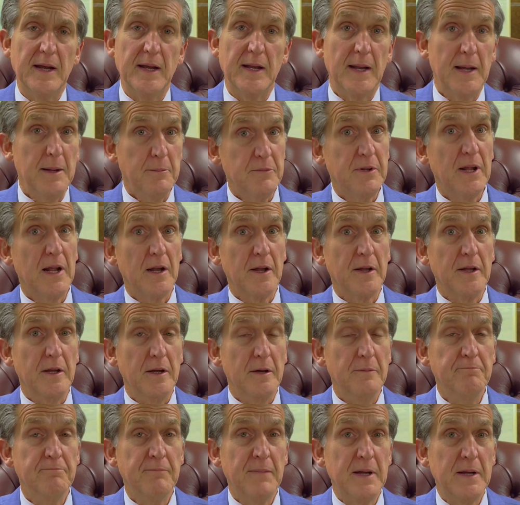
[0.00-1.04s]
And I'm telling
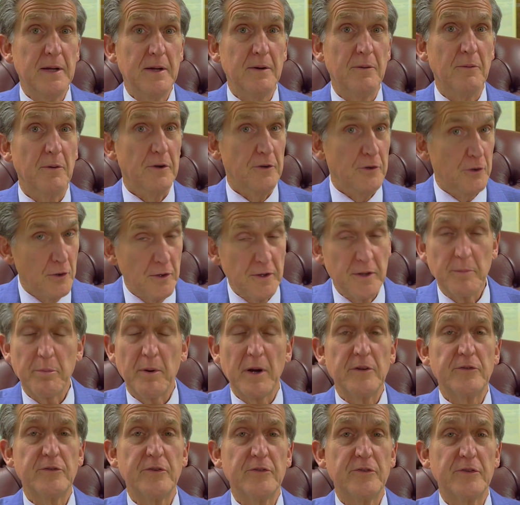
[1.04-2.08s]
you, when you're in the
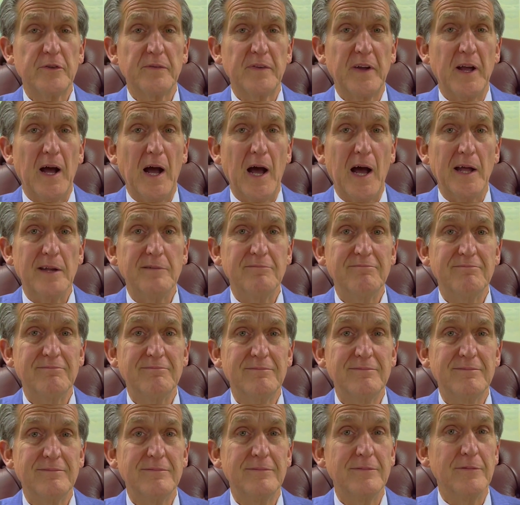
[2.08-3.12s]
presence of God,
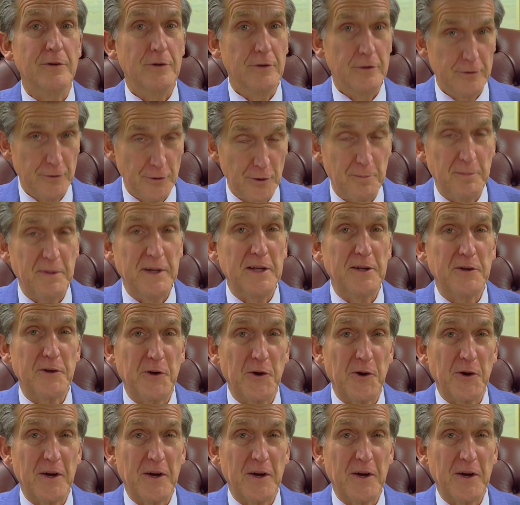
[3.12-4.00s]
you'll be